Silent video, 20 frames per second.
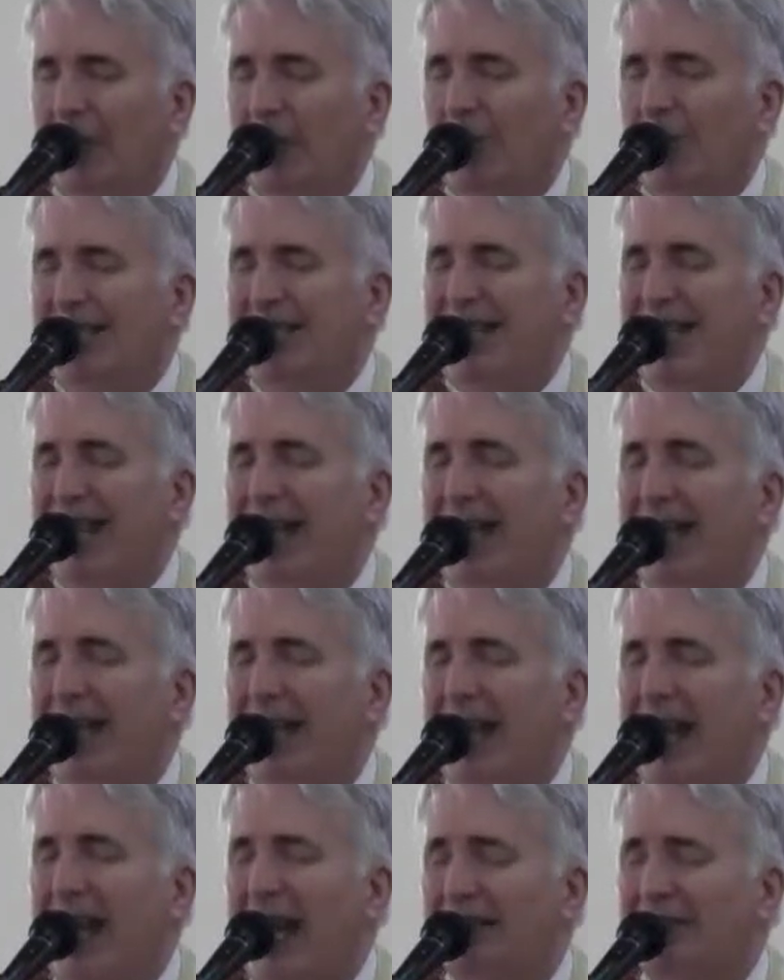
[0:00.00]
We take
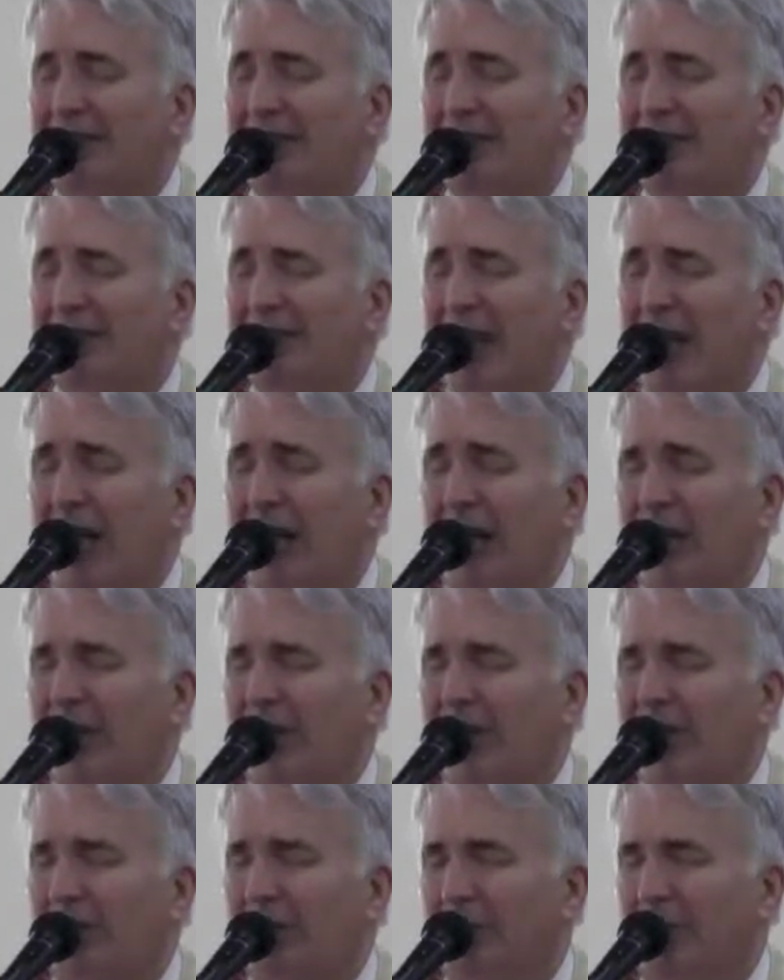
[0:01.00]
it as a sign
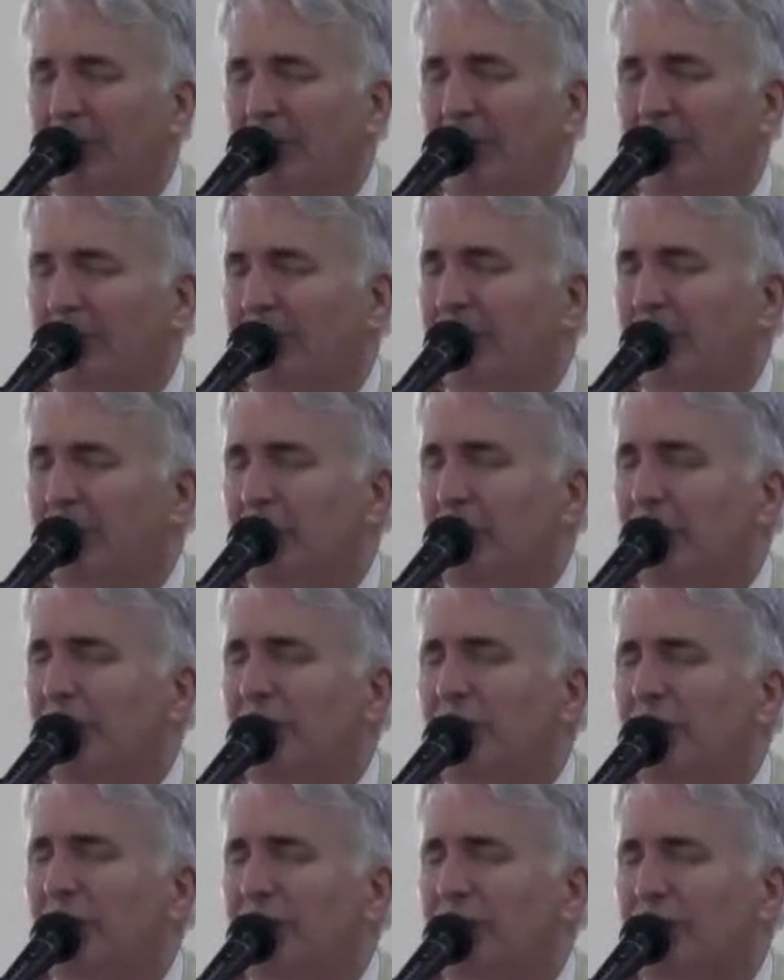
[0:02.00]
from you that
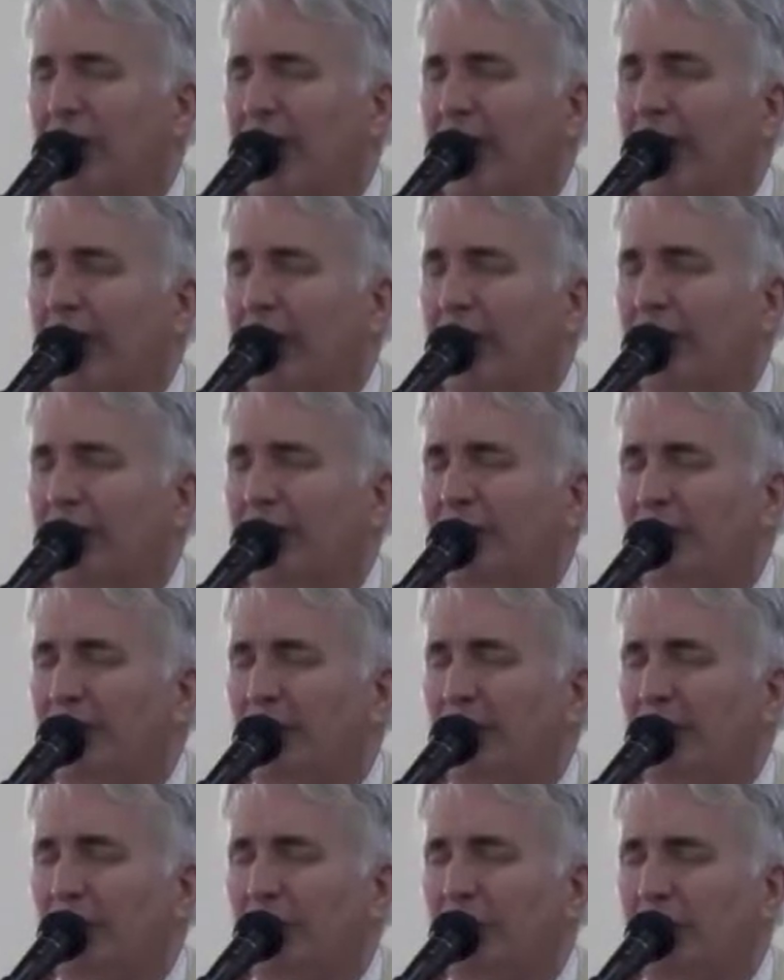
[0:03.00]
you desire that the
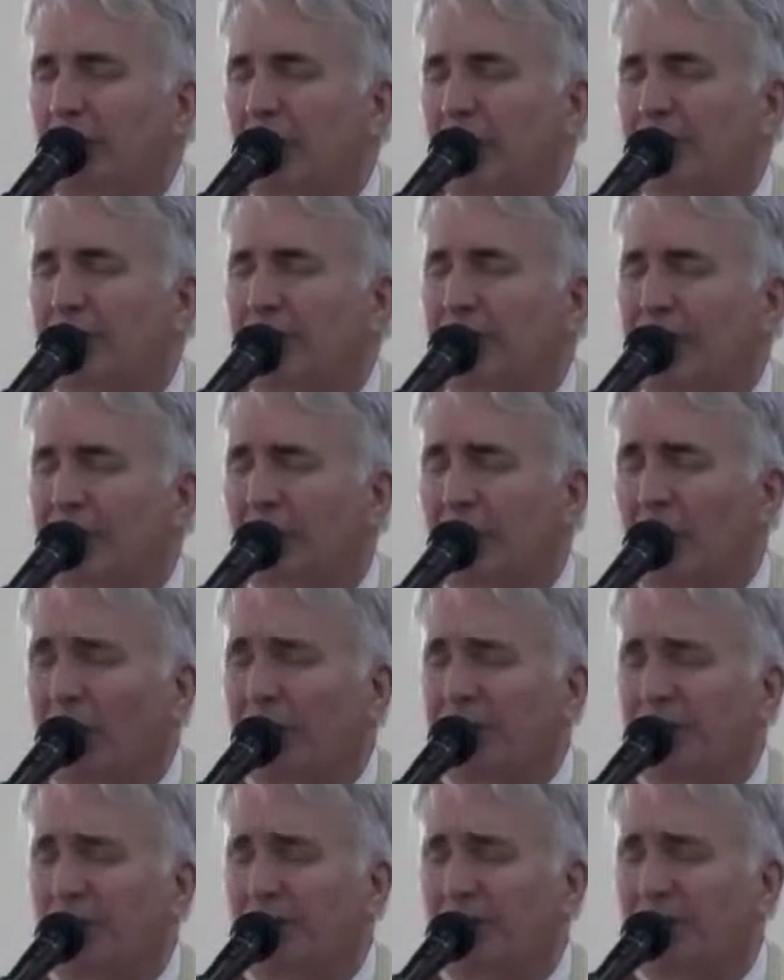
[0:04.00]
ministry of St.
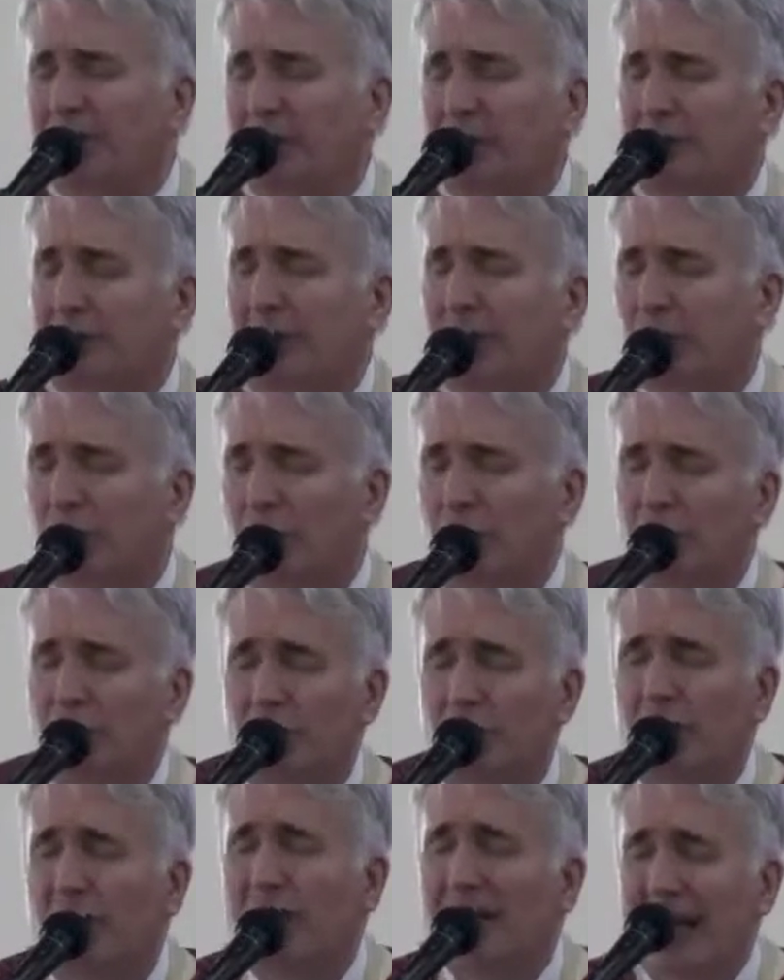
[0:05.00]
Mark's Episcopal
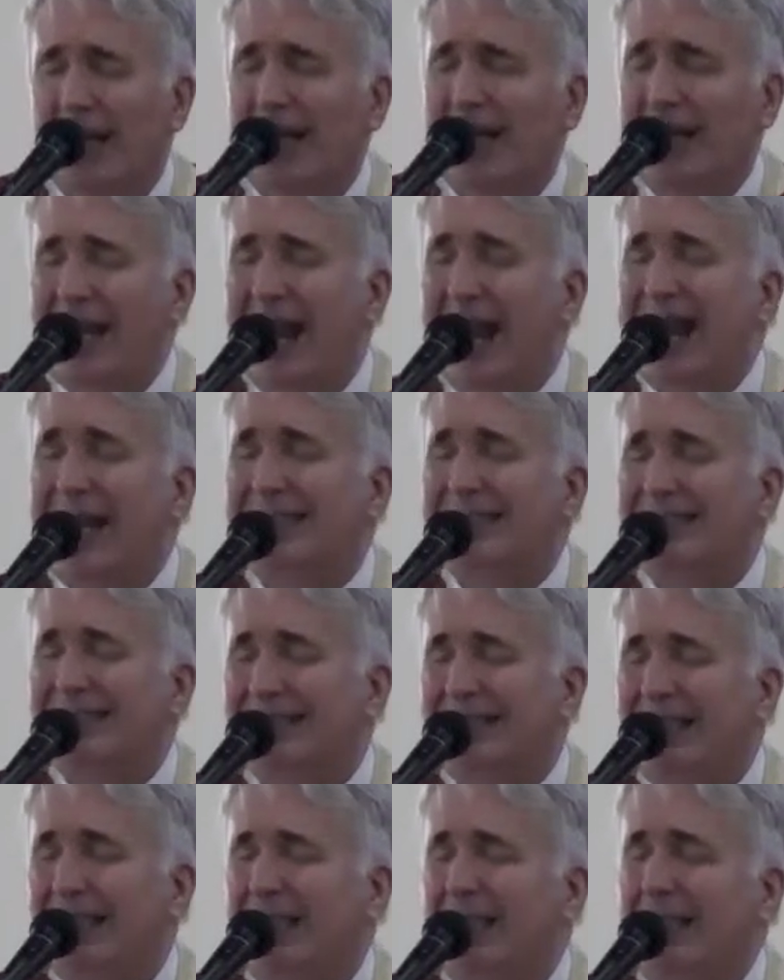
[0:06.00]
Church in Haines
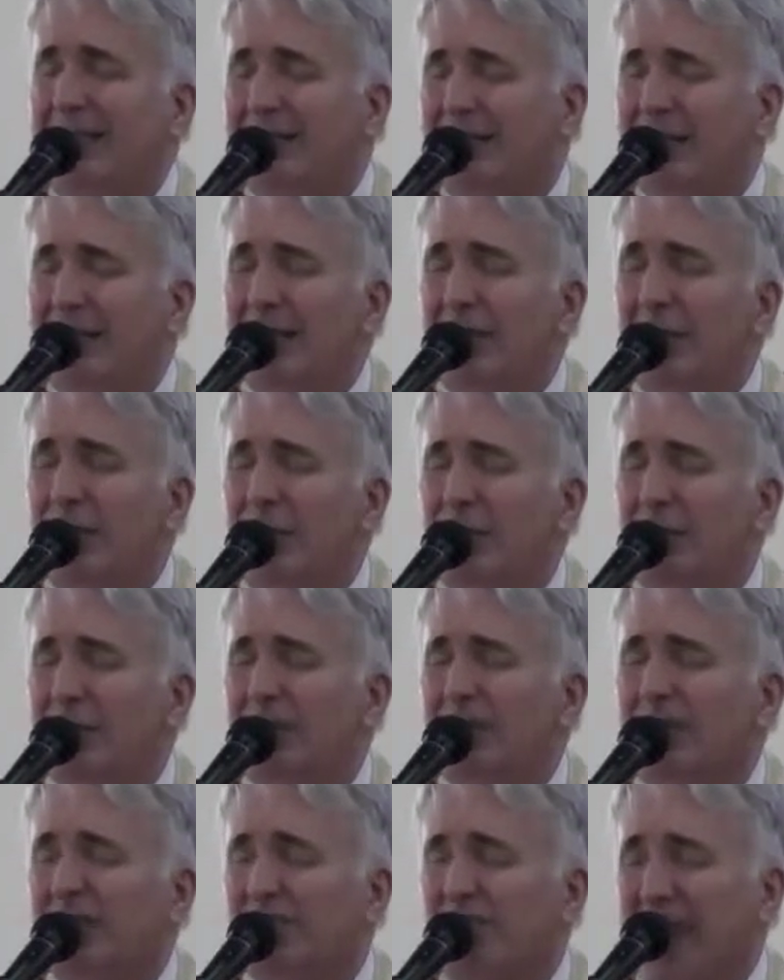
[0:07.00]
City continue to
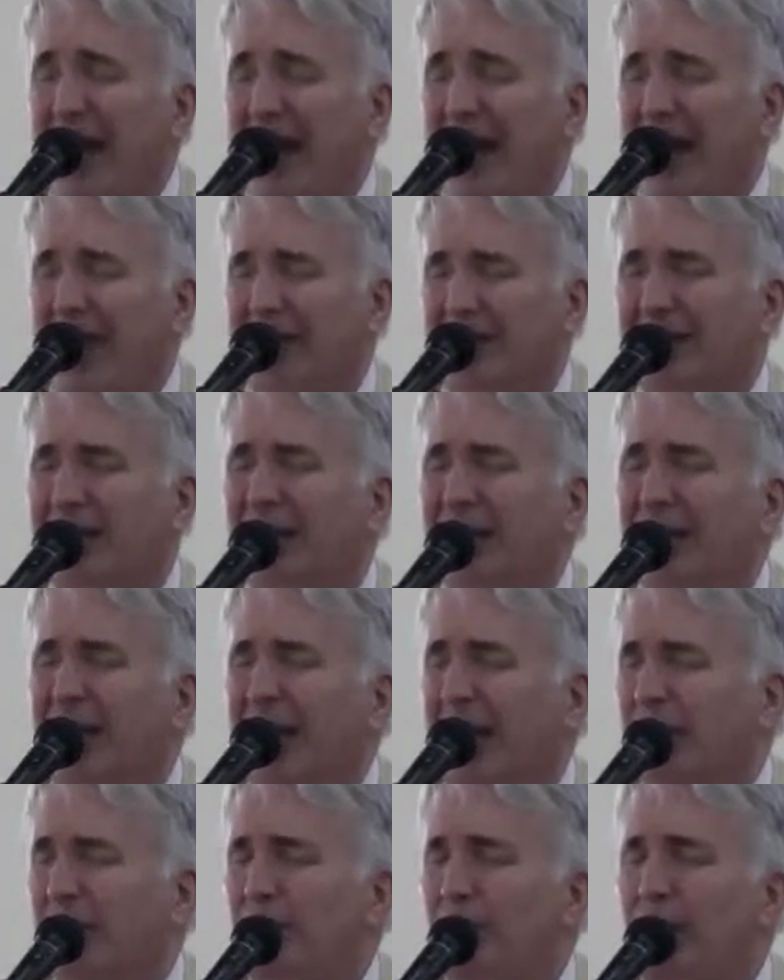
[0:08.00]
expand
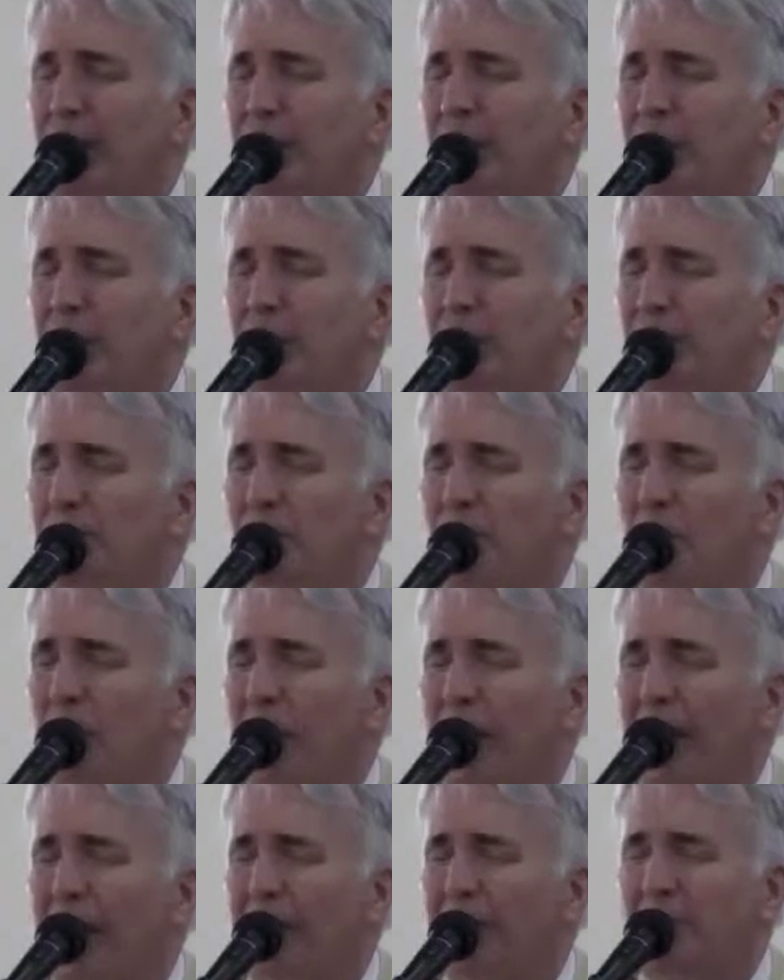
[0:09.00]
and to include
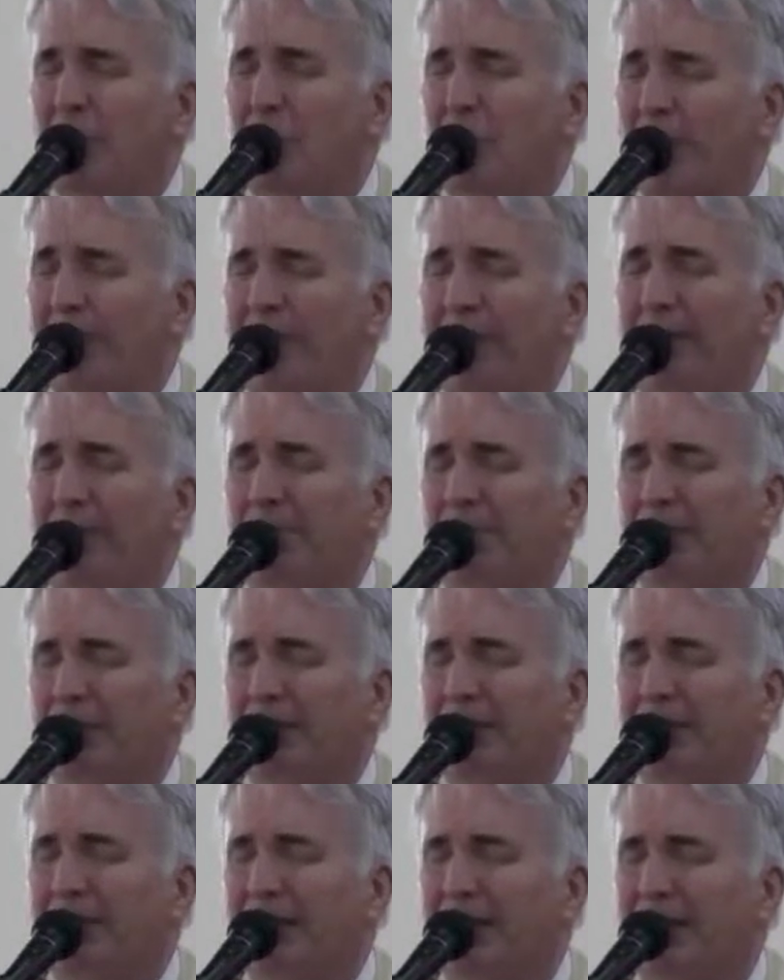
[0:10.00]
more and more
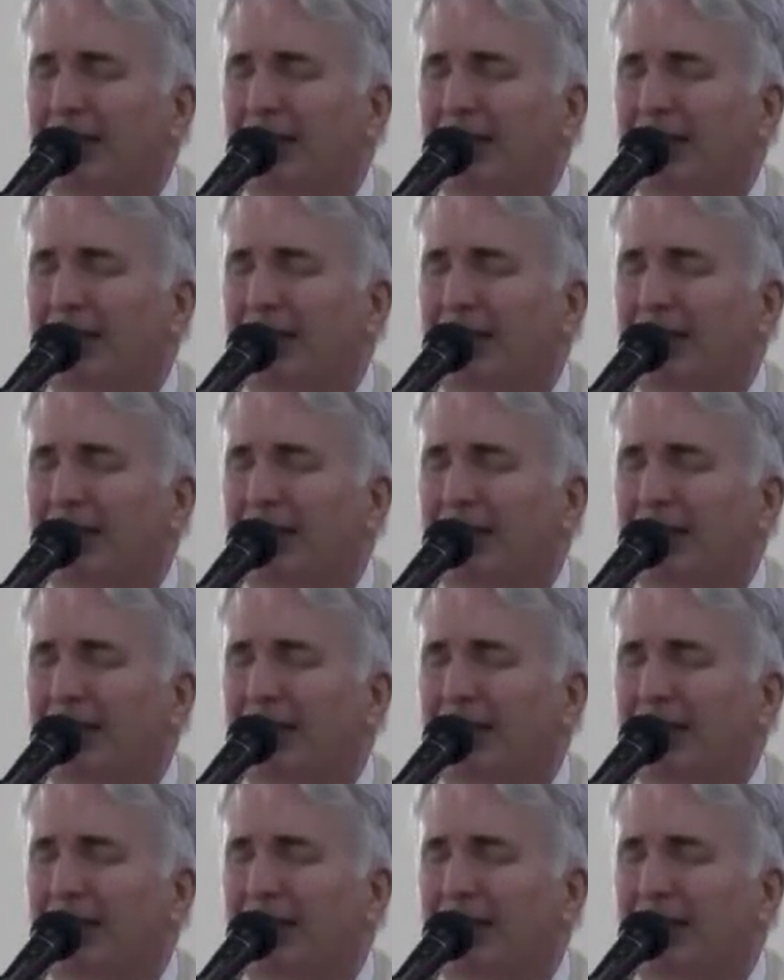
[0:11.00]
people.